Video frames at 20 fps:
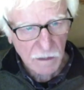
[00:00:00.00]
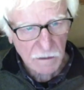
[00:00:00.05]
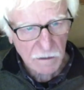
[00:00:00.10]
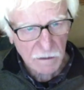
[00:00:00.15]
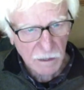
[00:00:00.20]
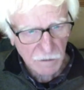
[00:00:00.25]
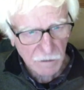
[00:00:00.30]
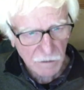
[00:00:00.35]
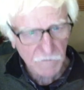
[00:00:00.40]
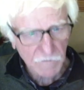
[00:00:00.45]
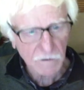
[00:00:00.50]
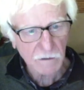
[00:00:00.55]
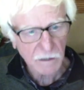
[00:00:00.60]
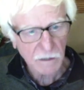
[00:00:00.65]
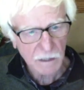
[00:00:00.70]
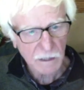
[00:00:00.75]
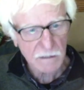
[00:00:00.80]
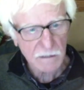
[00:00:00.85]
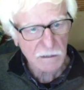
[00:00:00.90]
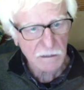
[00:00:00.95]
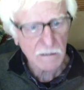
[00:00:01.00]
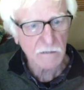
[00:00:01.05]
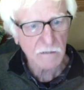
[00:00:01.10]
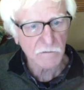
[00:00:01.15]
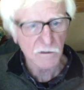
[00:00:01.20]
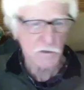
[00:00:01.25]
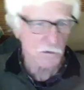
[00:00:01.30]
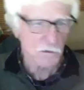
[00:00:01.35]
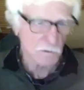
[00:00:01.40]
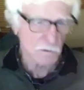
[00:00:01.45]
Never against
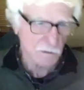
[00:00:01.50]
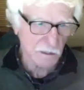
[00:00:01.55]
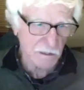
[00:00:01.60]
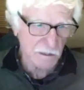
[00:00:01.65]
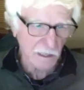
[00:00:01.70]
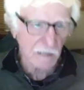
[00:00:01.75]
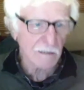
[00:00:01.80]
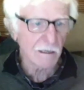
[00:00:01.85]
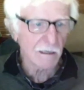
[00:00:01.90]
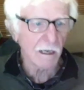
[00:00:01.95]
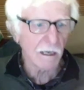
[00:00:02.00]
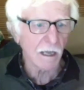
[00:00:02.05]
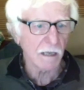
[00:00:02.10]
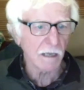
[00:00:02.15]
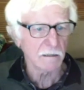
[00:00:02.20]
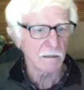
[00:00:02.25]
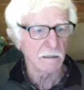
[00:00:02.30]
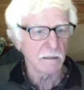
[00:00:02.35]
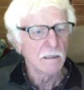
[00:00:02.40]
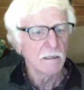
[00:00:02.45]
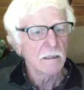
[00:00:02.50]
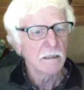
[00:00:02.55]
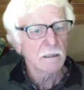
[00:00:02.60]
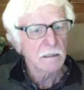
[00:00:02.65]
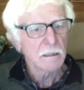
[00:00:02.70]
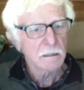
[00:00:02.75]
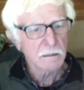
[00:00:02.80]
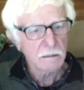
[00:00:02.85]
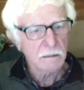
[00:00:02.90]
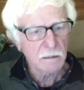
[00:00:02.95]
individuals, exactly like
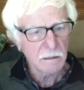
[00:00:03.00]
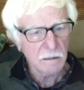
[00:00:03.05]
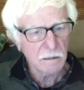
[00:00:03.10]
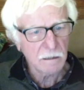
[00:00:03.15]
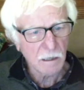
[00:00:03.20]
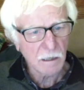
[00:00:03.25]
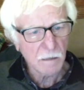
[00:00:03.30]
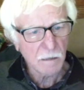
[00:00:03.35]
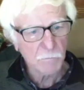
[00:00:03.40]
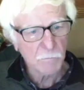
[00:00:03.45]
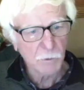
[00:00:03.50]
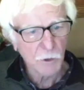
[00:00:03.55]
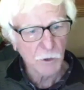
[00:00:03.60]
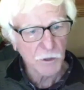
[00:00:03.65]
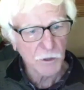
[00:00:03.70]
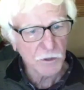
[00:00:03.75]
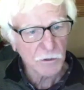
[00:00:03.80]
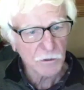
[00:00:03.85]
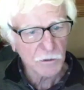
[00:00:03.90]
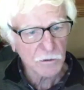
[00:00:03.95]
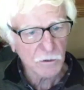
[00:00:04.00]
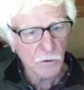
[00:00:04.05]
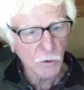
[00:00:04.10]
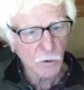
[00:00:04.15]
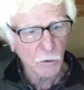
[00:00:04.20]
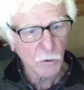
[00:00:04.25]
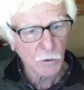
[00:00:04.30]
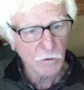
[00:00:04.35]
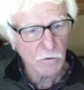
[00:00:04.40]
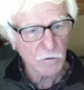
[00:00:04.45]
the boycott
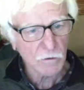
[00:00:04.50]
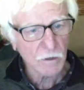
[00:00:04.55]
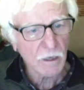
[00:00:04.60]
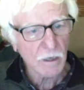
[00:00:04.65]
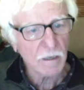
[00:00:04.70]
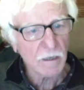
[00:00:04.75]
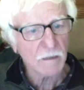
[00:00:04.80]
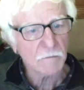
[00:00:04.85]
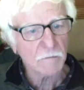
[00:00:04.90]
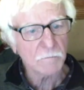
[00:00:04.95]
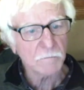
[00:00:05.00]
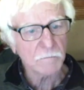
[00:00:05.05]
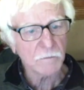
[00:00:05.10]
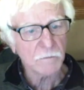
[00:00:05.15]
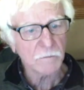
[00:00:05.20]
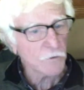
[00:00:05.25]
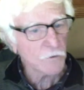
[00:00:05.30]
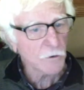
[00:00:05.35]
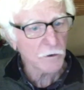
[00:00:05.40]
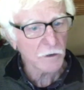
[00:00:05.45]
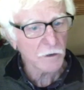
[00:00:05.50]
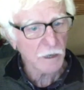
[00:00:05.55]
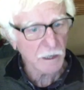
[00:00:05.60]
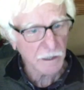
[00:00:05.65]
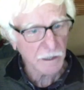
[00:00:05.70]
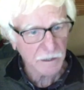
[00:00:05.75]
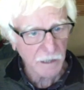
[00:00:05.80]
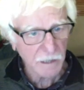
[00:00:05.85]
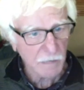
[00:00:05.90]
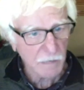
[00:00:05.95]
call for
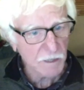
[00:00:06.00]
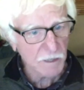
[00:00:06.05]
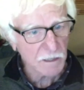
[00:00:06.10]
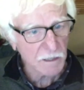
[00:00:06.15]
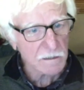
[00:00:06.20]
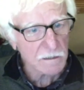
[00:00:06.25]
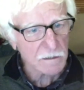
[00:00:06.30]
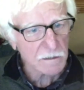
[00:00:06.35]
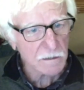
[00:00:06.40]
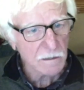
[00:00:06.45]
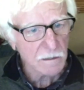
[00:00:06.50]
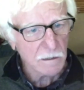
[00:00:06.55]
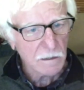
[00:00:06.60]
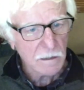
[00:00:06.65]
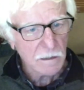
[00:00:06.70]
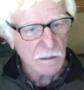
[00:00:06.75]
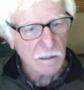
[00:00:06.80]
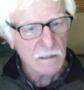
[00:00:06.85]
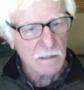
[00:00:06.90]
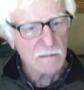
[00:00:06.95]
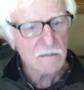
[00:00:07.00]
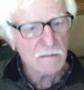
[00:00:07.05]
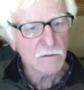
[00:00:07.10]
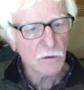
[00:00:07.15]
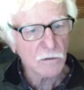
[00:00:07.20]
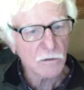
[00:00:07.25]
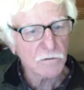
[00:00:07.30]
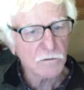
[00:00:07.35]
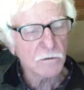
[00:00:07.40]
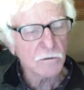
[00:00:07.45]
academics is
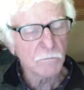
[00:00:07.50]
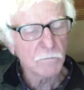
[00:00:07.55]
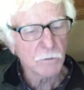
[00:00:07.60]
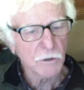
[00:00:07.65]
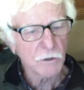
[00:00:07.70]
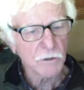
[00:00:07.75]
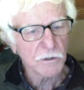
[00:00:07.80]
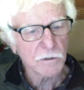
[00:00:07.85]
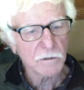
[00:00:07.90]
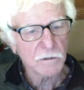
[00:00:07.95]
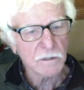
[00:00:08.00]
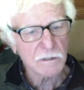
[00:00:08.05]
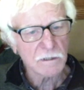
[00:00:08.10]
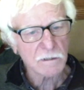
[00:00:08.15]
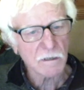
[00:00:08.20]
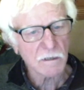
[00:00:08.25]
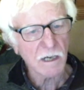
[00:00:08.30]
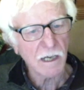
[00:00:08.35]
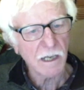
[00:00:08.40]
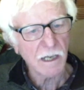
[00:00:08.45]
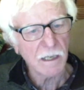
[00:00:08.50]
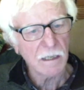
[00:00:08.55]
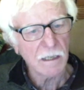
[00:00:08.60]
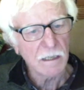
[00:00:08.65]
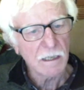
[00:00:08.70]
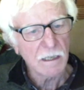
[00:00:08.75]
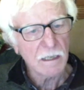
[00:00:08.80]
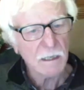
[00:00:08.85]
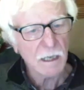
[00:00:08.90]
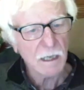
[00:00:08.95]
not to boycott Israeli
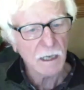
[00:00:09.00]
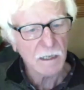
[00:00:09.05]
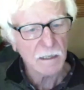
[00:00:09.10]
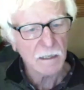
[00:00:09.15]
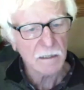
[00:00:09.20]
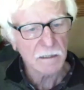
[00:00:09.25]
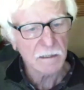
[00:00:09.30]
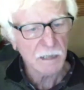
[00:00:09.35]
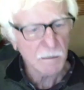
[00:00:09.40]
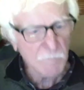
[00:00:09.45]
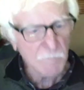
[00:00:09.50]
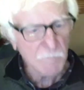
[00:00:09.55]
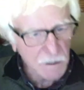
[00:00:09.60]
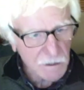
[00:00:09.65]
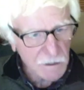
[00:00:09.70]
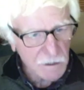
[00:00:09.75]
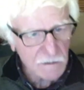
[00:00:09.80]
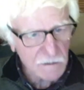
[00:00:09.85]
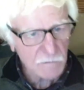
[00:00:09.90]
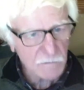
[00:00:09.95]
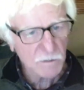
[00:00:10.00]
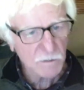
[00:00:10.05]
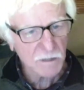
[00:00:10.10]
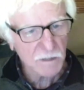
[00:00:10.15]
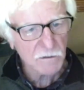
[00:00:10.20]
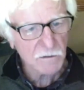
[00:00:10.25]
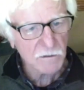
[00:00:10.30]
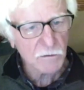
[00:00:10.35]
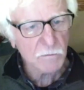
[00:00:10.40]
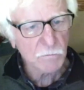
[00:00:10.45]
academics, but
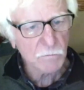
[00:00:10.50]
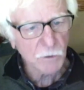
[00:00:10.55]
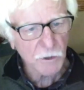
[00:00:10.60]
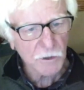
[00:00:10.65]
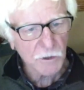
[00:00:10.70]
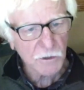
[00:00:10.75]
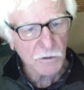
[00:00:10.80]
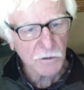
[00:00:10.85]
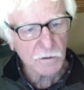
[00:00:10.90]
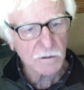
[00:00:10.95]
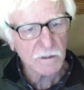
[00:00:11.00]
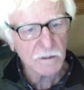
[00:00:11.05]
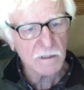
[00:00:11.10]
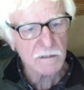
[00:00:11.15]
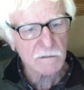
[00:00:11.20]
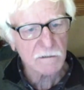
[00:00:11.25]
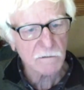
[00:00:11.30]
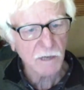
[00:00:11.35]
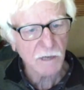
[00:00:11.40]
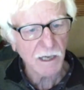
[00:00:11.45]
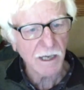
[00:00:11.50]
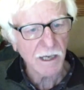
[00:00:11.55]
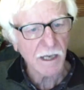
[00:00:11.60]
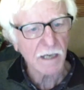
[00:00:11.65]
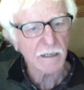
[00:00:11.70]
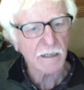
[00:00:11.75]
to boycott Israeli